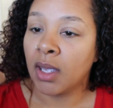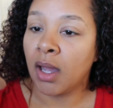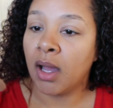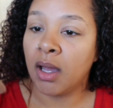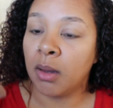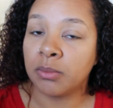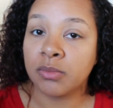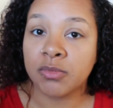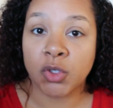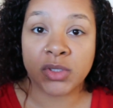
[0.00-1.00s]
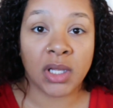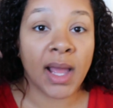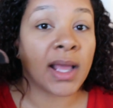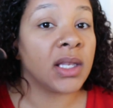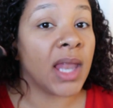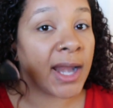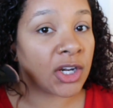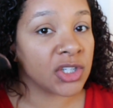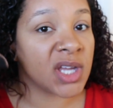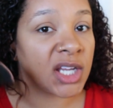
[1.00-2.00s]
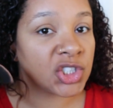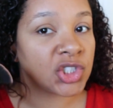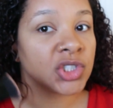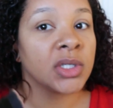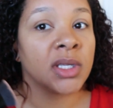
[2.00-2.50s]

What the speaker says: So it's like a lighter touch.